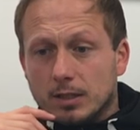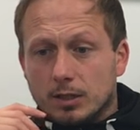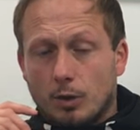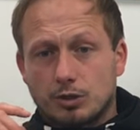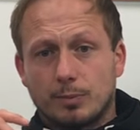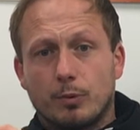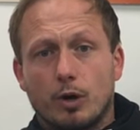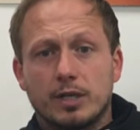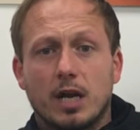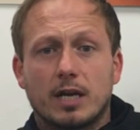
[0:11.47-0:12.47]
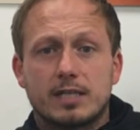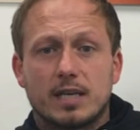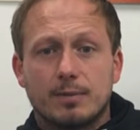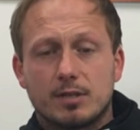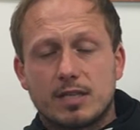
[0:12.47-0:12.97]
Colchester bought a younger
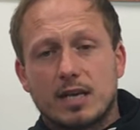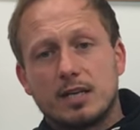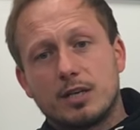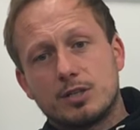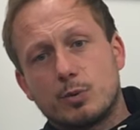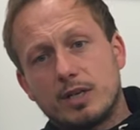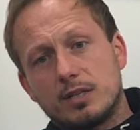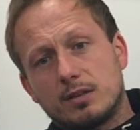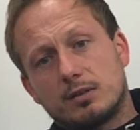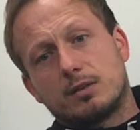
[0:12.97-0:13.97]
team because they had an under 23s